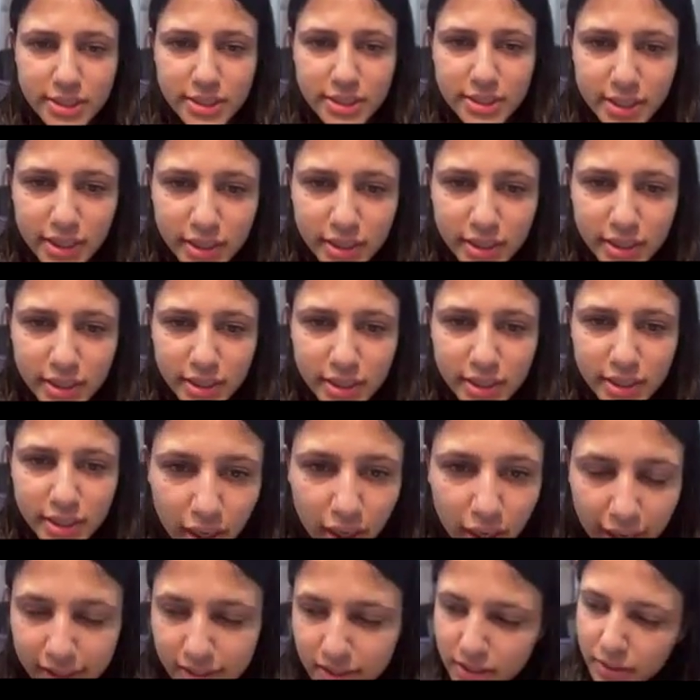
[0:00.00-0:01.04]
see that there are
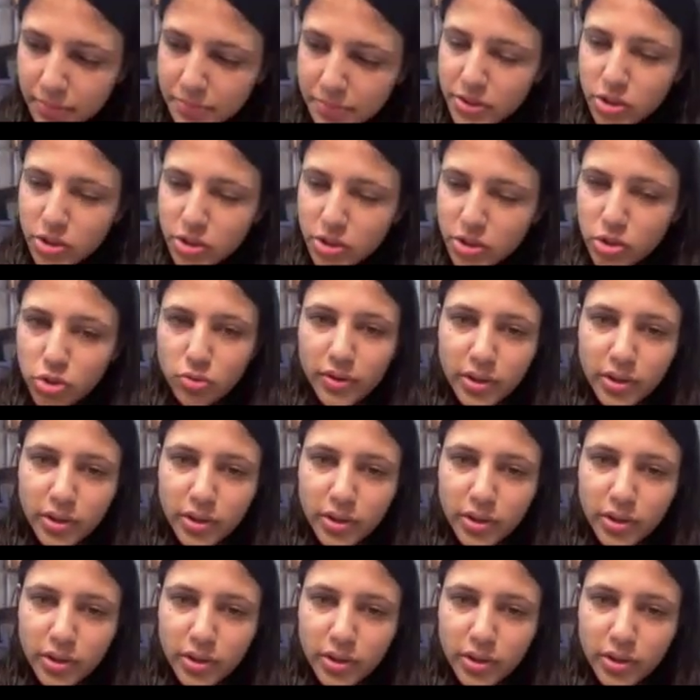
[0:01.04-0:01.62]
line segments over